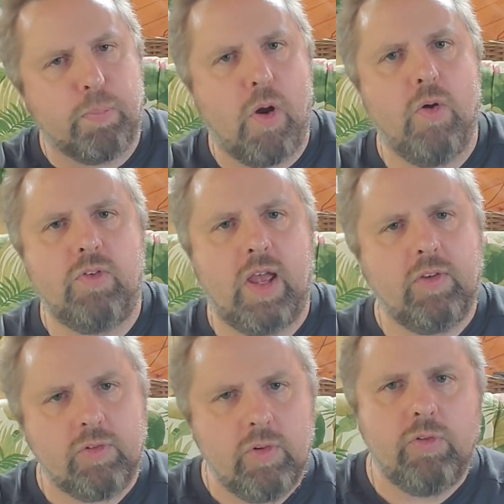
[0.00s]

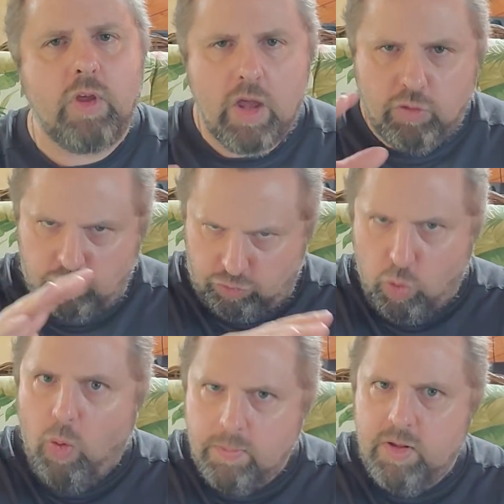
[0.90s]
protesters
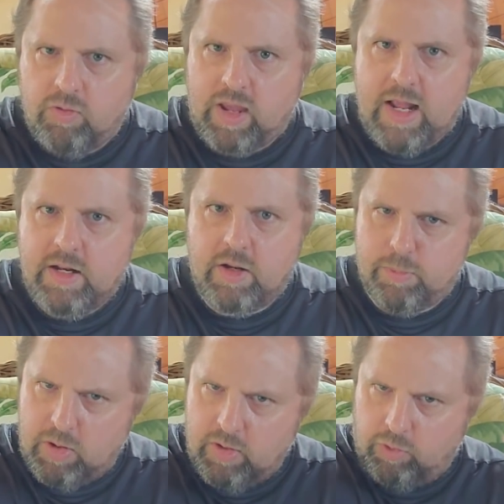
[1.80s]
stormed this gated
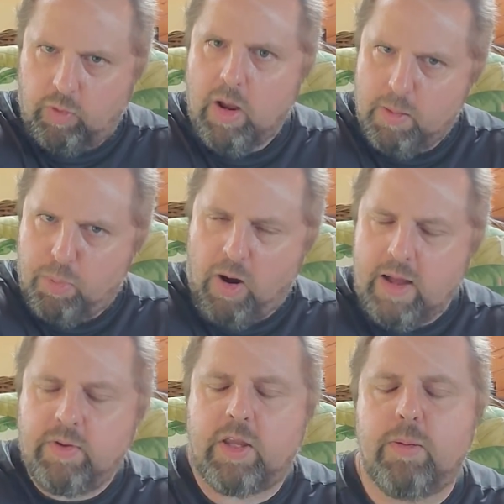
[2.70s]
community, this
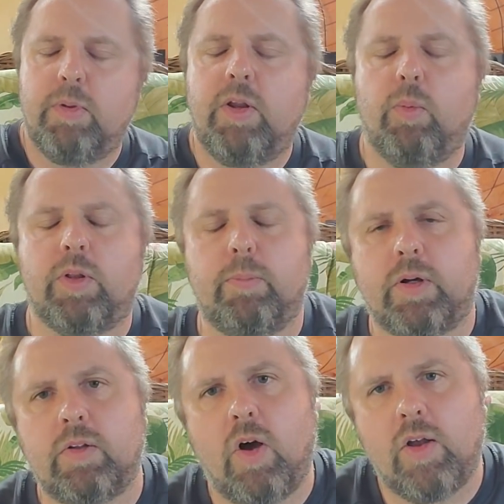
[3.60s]
private community where the
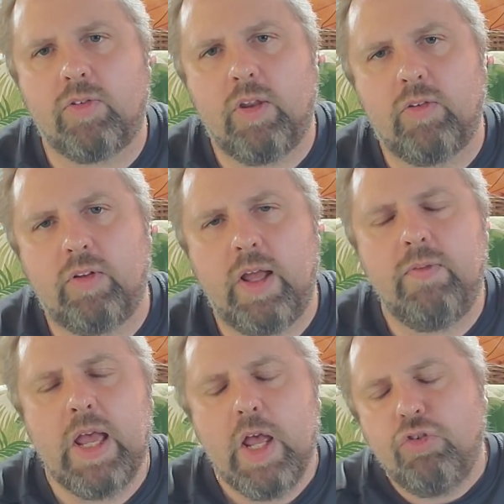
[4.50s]
McCloskeys
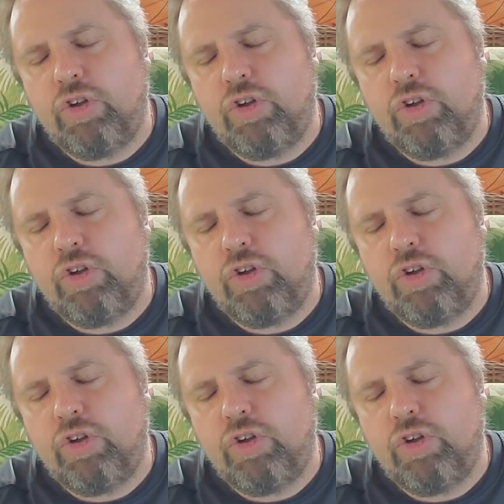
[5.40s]
live,